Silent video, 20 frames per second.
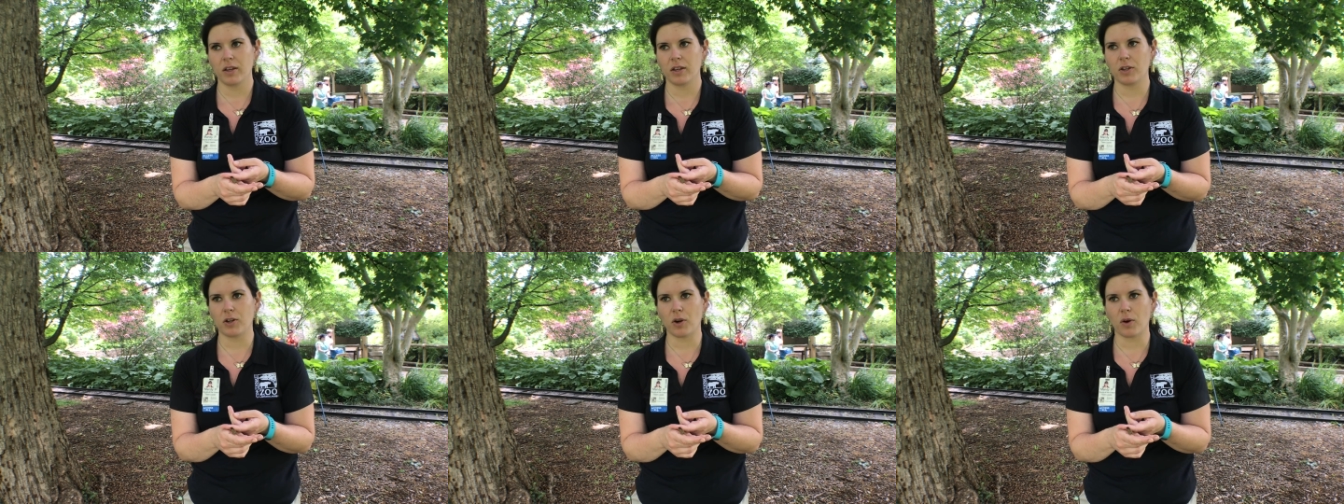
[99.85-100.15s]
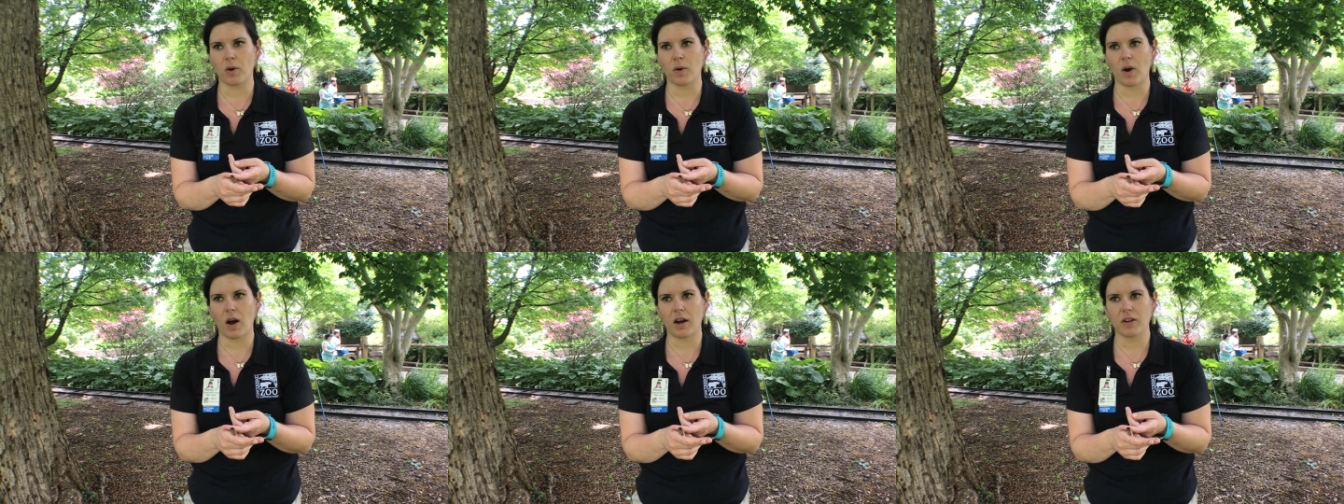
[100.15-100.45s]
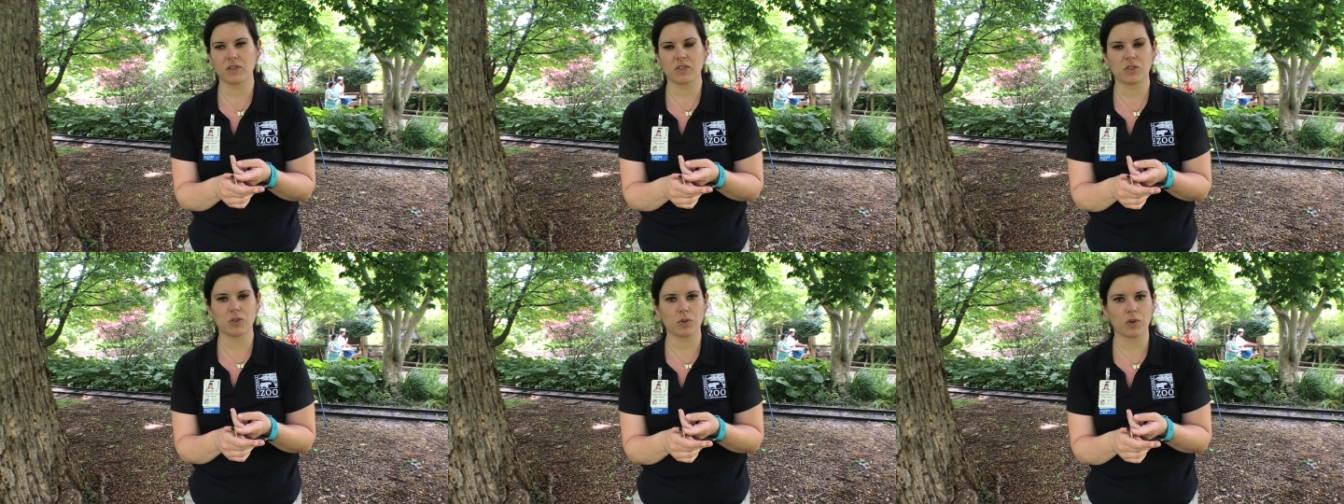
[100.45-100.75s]
you know,
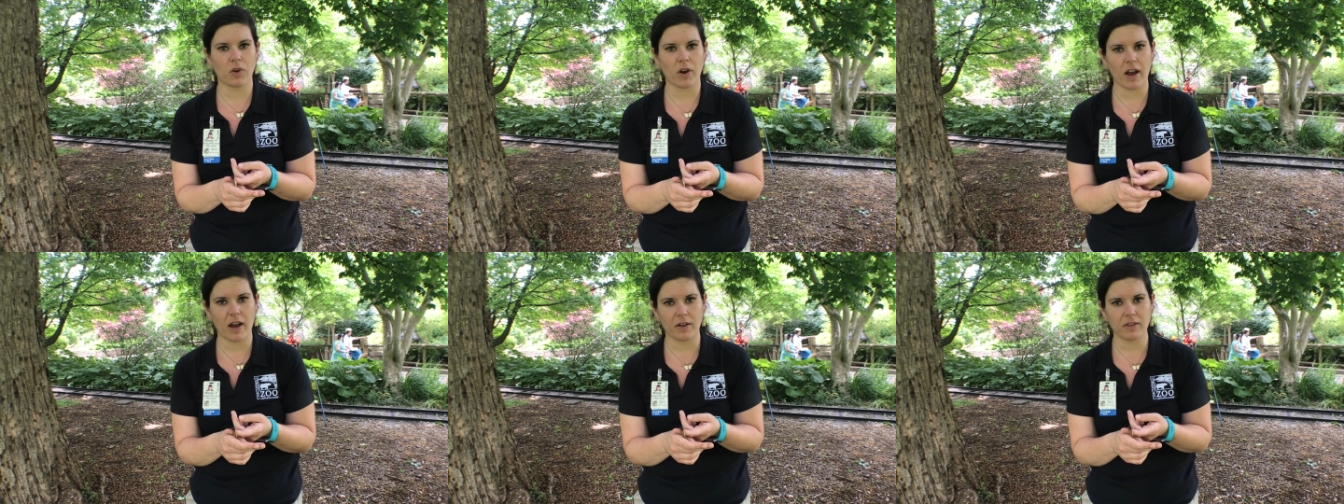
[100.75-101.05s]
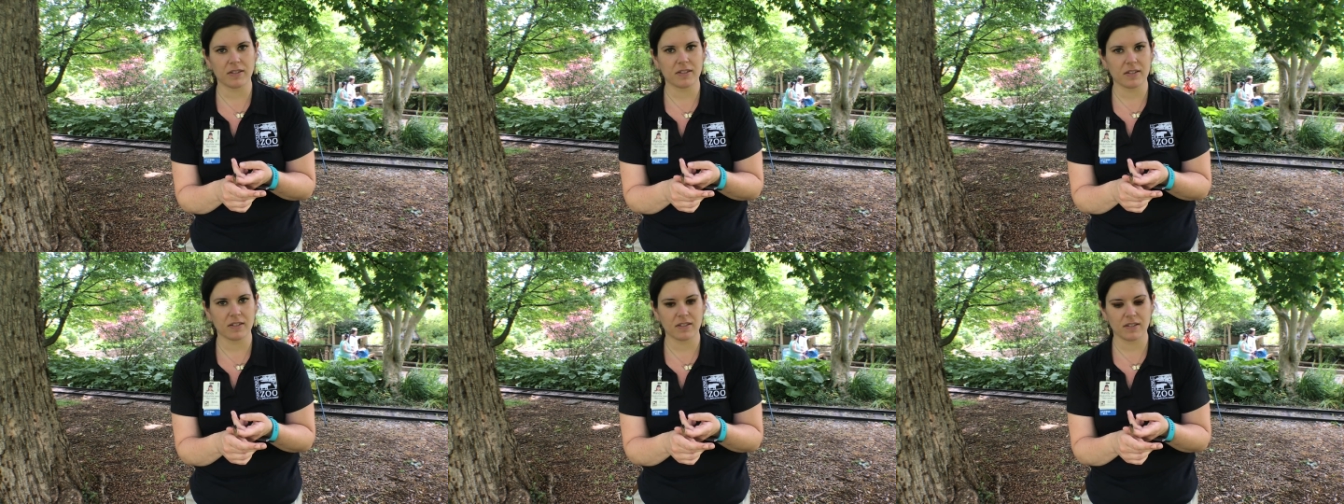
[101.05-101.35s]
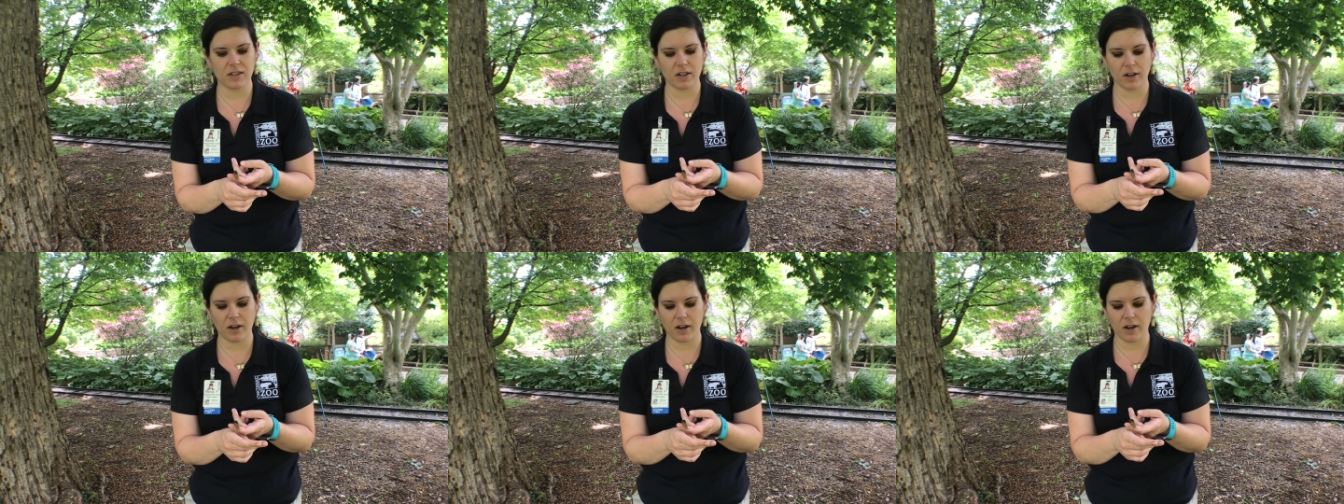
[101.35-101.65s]
on zoo grounds this
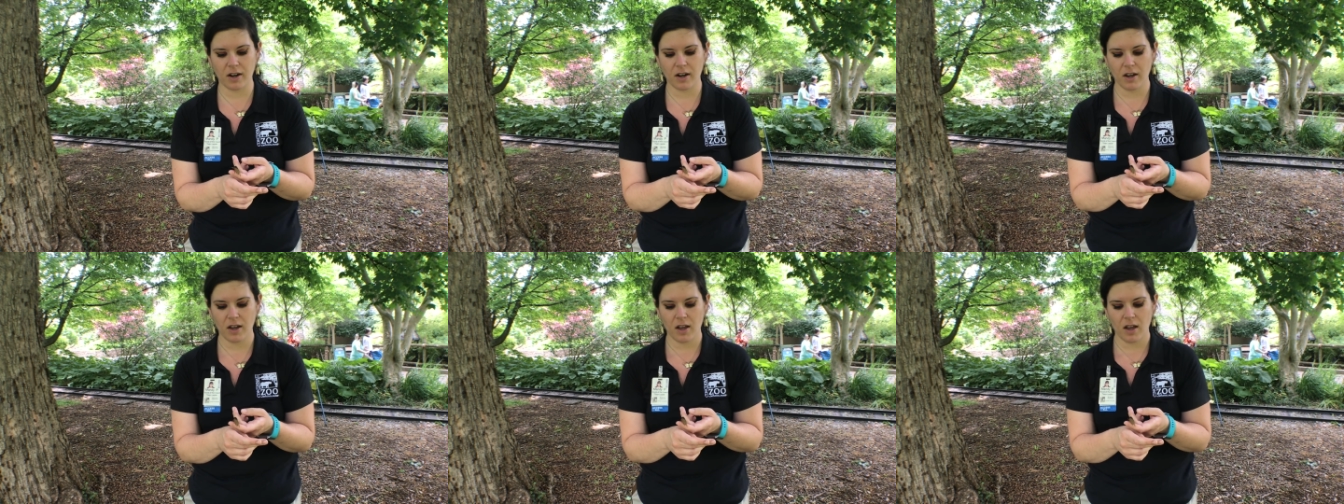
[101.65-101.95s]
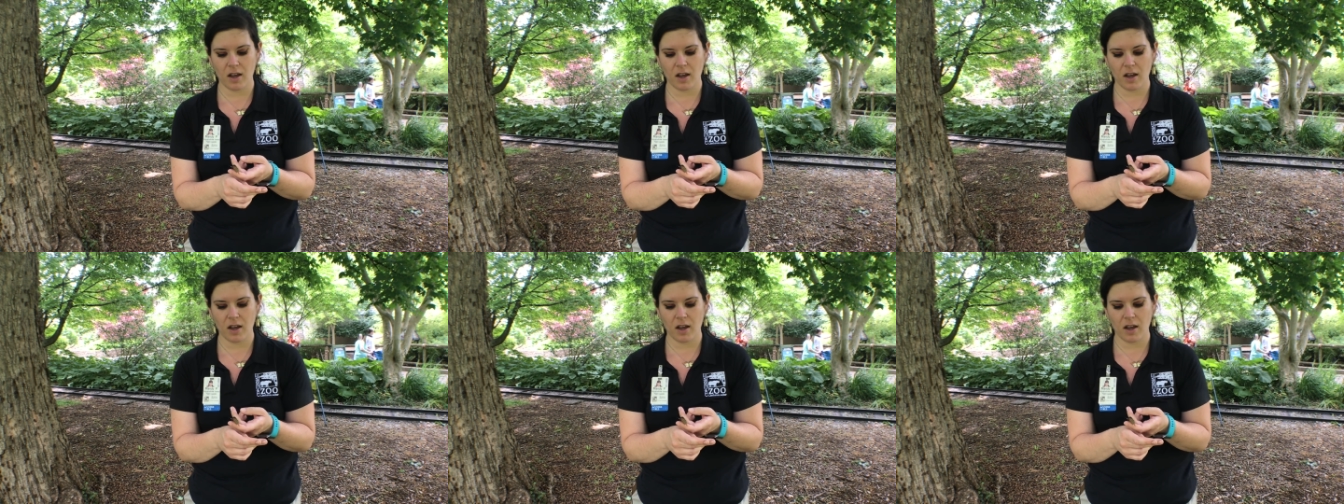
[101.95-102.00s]
year,